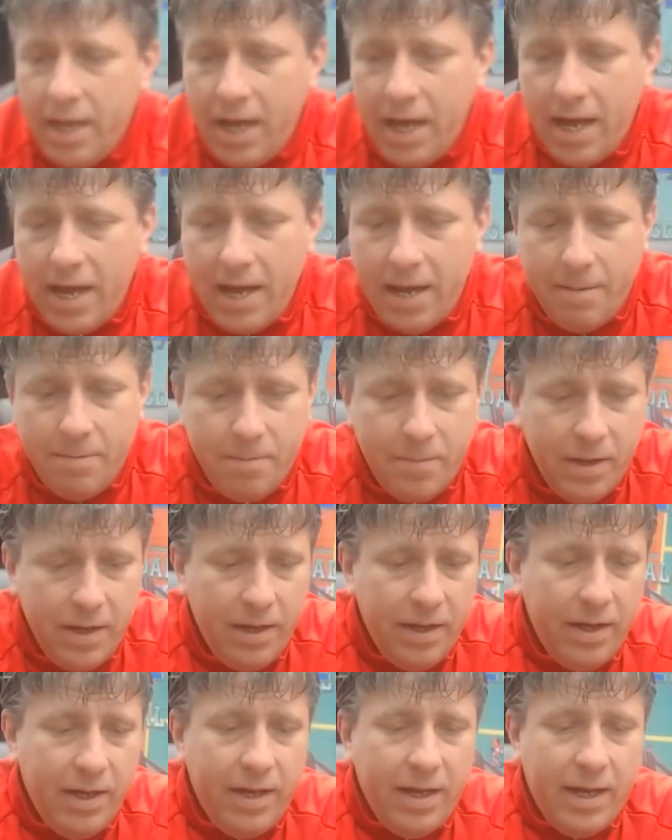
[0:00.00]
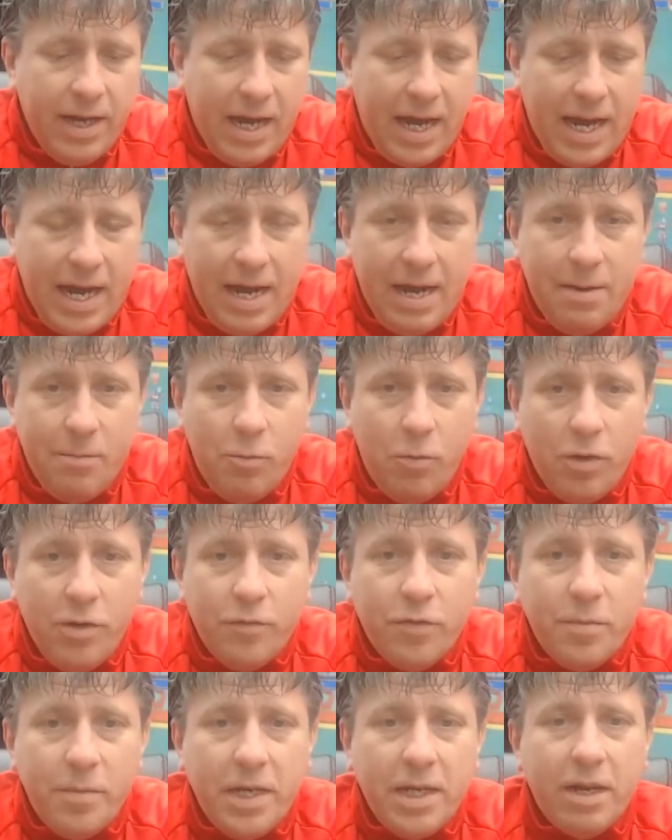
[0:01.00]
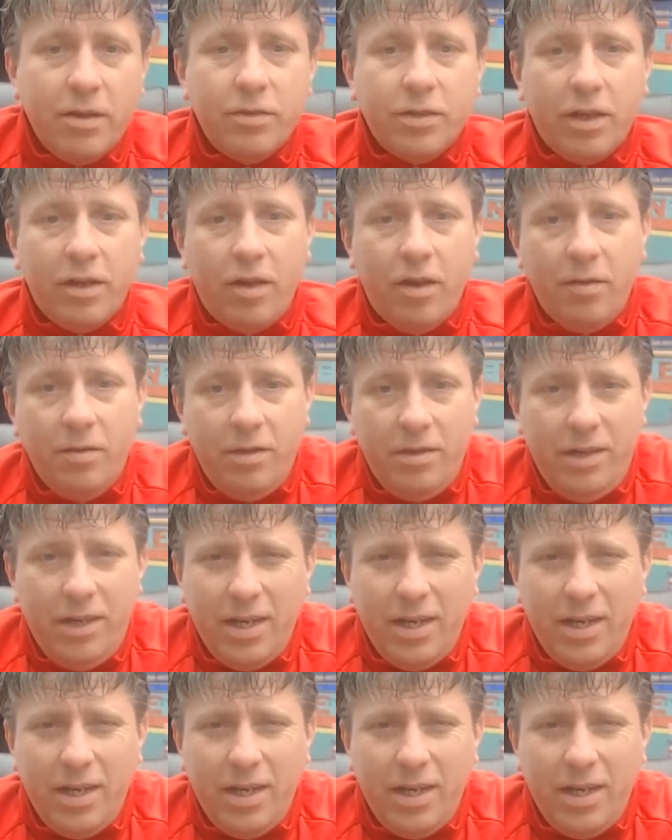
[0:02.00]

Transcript: One of them, he knows I like,